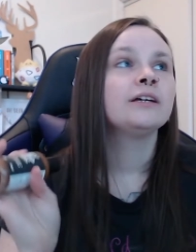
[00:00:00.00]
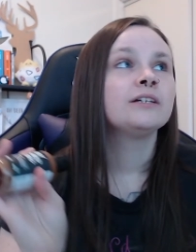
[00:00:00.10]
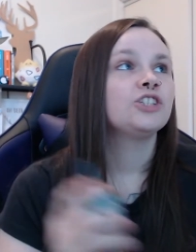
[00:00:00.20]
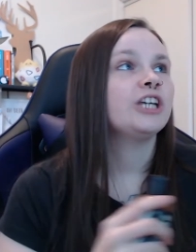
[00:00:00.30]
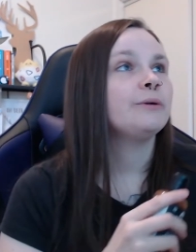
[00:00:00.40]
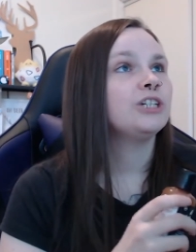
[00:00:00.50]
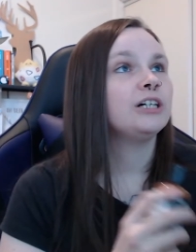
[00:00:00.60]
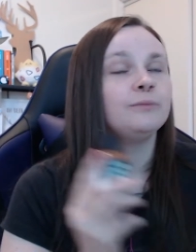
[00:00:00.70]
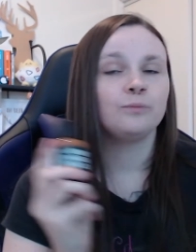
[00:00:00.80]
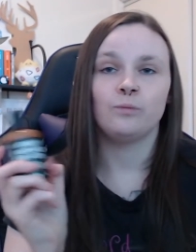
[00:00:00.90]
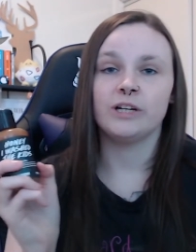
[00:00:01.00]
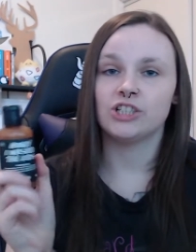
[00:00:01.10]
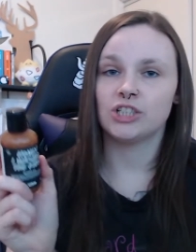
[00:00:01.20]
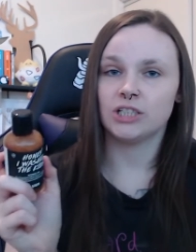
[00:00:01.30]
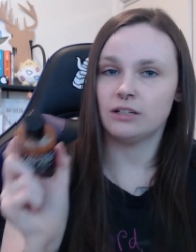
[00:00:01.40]
shower gel,
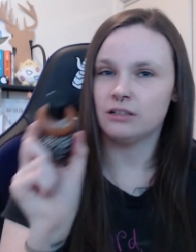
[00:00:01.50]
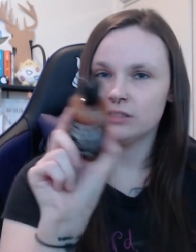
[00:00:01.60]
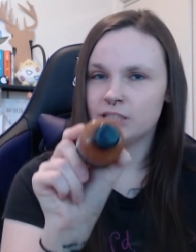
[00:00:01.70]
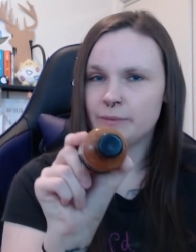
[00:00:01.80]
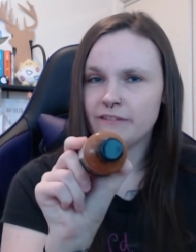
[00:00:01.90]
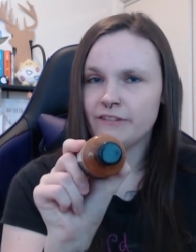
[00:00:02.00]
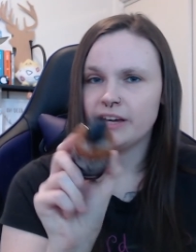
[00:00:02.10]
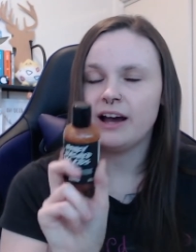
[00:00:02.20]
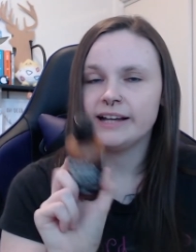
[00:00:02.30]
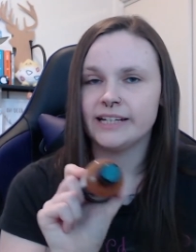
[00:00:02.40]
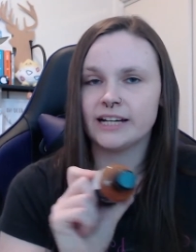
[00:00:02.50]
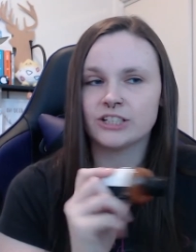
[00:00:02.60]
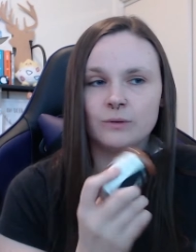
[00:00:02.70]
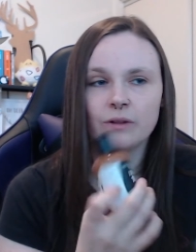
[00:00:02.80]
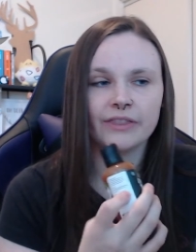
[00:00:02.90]
which to be fair I did
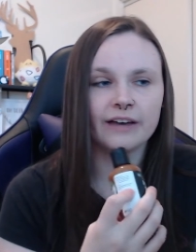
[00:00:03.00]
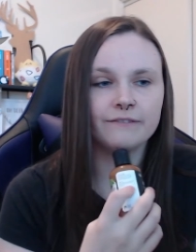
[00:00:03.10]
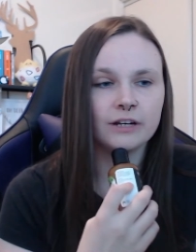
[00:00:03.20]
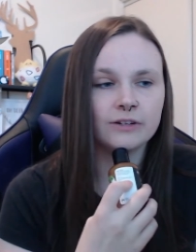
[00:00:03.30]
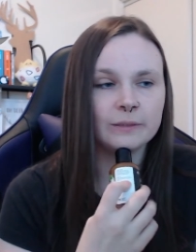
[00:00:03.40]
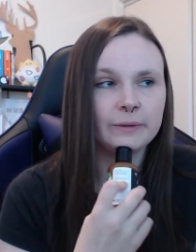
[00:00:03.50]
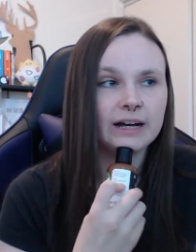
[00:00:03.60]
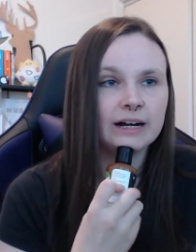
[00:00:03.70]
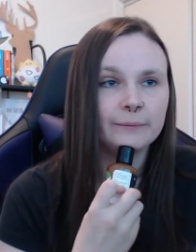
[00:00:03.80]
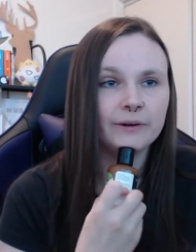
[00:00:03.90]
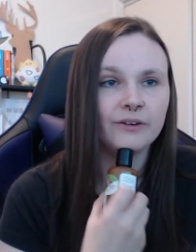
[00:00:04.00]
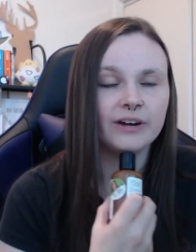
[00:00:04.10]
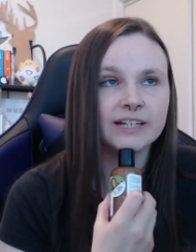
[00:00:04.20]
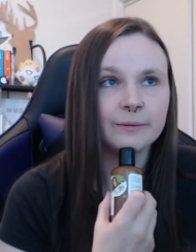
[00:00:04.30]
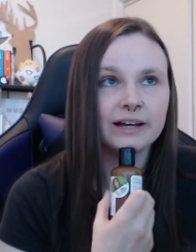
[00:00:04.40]
actually want that video to be up
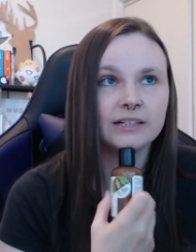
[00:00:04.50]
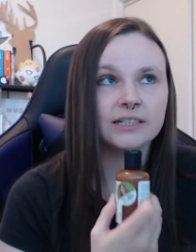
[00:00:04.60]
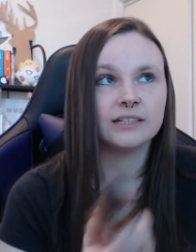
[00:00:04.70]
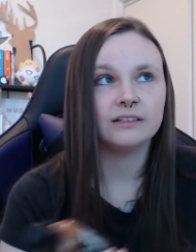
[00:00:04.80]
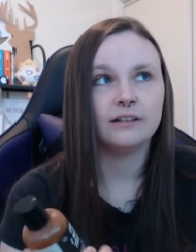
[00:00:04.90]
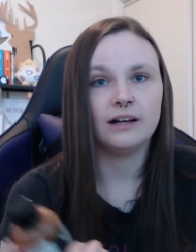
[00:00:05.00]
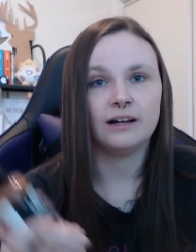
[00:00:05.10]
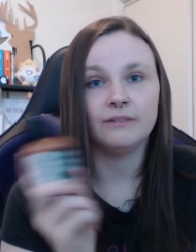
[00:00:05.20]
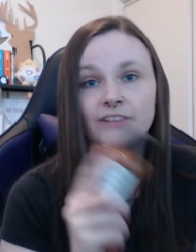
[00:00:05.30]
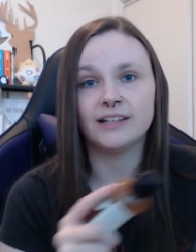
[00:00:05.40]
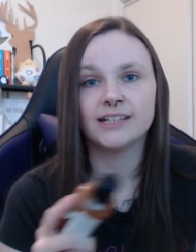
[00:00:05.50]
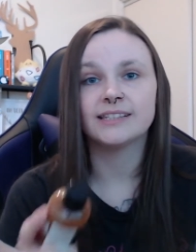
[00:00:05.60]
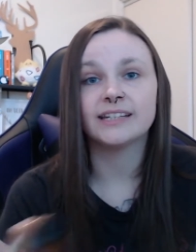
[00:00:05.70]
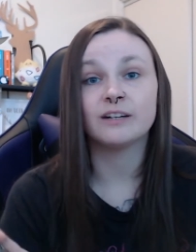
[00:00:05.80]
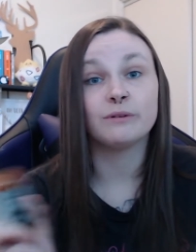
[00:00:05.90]
around about
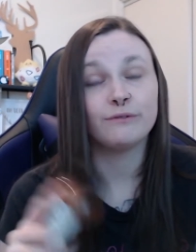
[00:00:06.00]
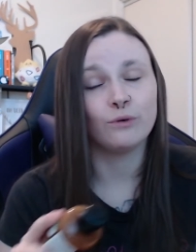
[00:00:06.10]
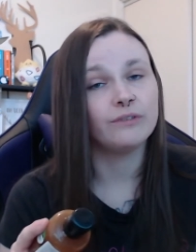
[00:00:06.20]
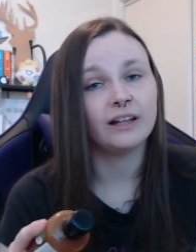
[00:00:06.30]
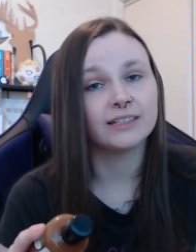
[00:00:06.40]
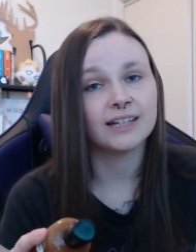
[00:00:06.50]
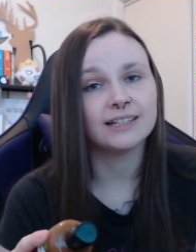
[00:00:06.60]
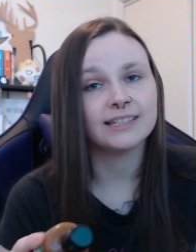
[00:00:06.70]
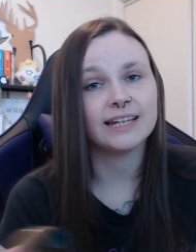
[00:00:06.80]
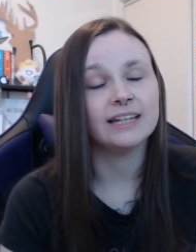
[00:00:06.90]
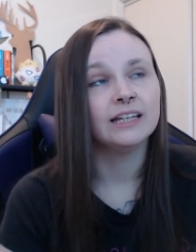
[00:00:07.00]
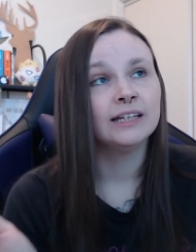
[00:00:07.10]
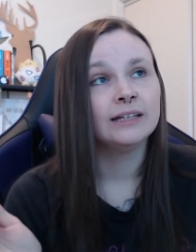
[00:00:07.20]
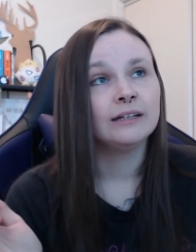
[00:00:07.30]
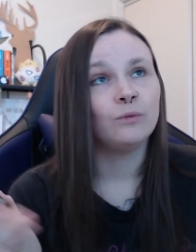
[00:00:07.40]
Valentine's Day or before Valentine's Day
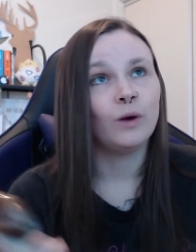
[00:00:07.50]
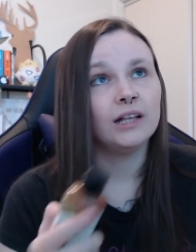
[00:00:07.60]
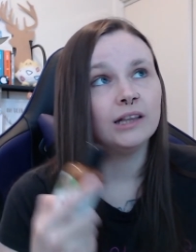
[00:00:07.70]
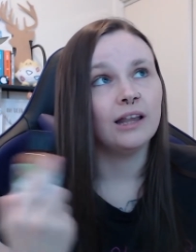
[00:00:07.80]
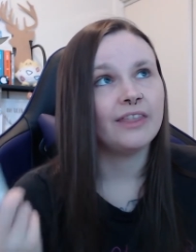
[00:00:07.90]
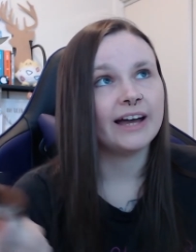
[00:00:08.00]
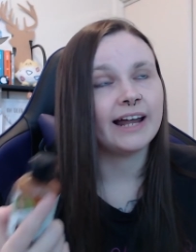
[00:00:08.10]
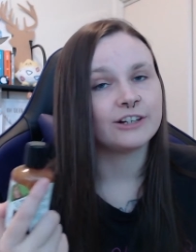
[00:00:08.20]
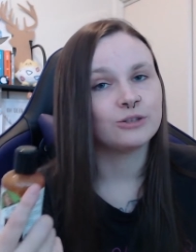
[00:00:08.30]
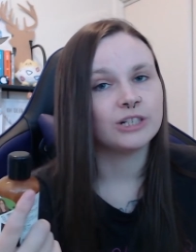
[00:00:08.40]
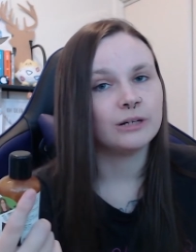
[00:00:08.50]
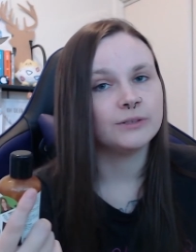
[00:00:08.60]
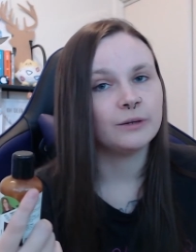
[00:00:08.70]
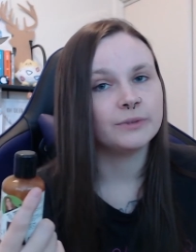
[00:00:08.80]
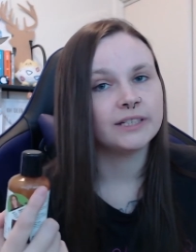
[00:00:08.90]
while that actual shower
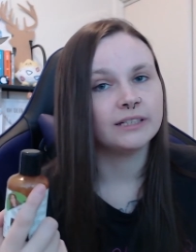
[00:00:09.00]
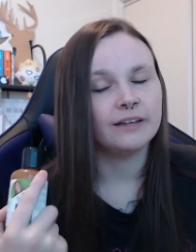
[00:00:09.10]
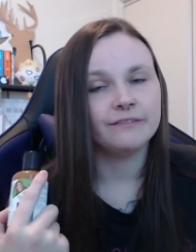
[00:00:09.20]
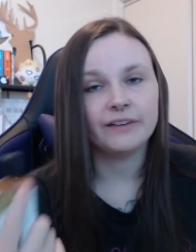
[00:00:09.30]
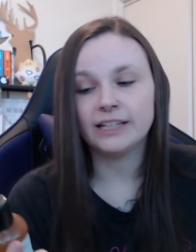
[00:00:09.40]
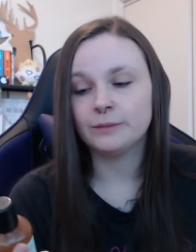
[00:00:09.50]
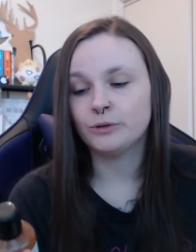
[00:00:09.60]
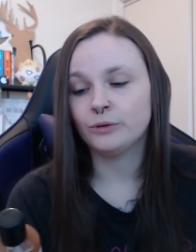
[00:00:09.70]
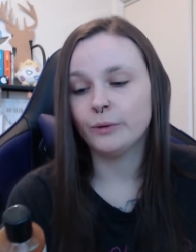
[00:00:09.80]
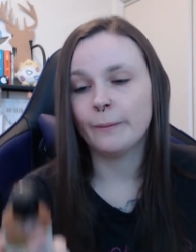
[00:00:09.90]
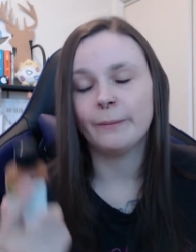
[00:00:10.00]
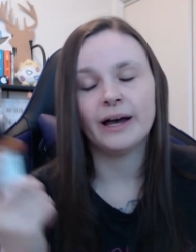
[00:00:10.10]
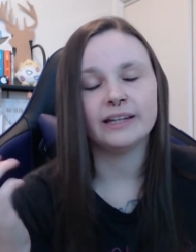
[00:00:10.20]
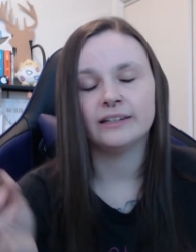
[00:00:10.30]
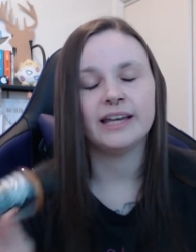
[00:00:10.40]
gel was still available,
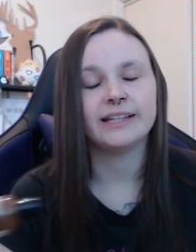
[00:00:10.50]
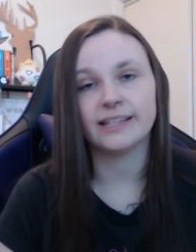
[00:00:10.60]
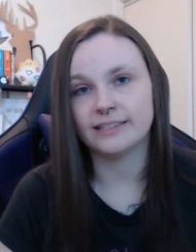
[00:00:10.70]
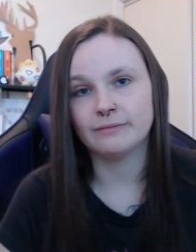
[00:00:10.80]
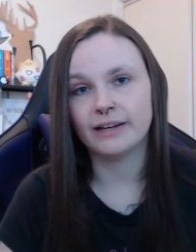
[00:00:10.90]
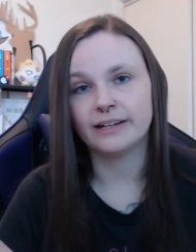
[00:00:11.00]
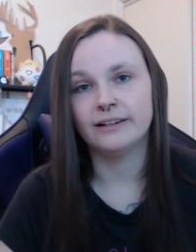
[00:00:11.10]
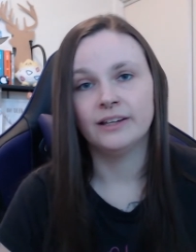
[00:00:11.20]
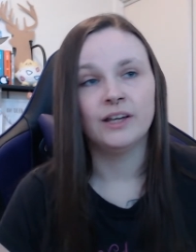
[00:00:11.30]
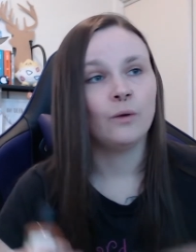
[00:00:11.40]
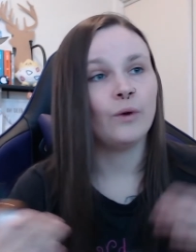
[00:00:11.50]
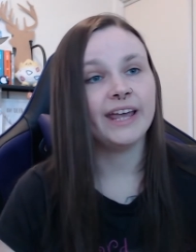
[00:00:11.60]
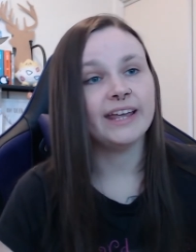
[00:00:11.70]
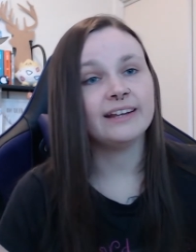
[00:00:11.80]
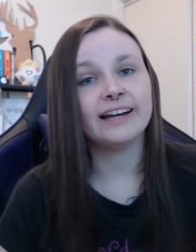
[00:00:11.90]
but it doesn't matter. We're
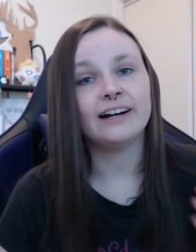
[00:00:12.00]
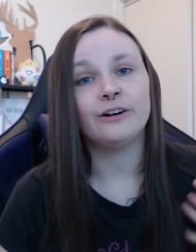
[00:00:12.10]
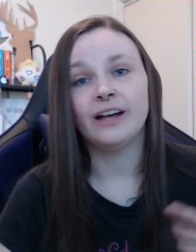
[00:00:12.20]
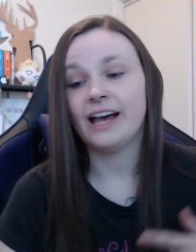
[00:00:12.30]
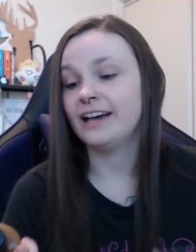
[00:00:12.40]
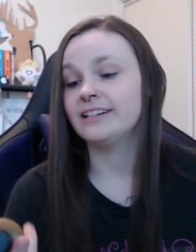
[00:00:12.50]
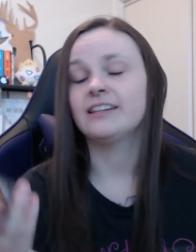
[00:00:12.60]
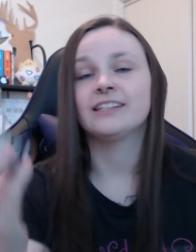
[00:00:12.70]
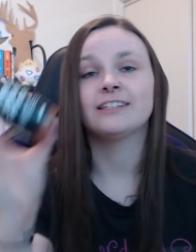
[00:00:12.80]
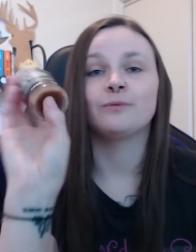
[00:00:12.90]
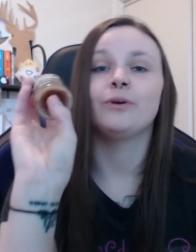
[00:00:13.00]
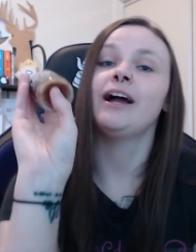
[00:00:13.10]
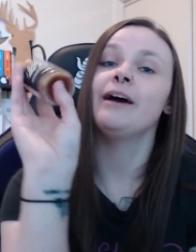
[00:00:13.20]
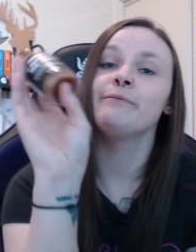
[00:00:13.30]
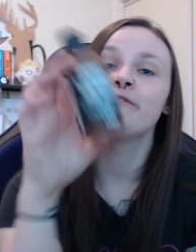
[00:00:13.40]
here now and this is what
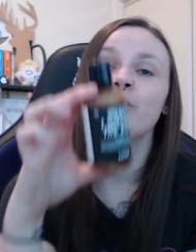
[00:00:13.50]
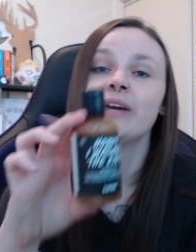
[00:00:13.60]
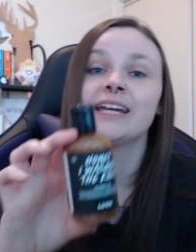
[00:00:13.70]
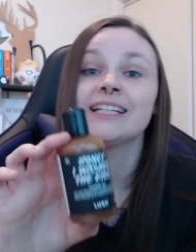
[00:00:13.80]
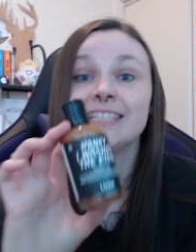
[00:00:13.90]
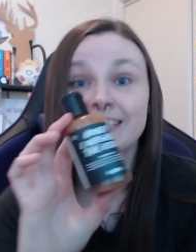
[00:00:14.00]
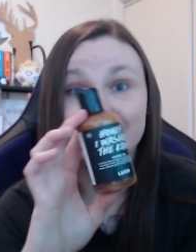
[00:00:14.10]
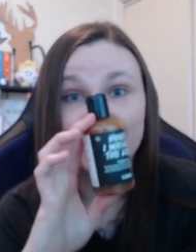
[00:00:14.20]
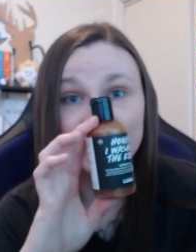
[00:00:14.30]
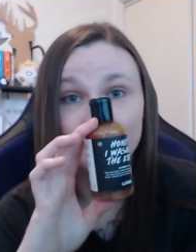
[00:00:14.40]
I'm reviewing today.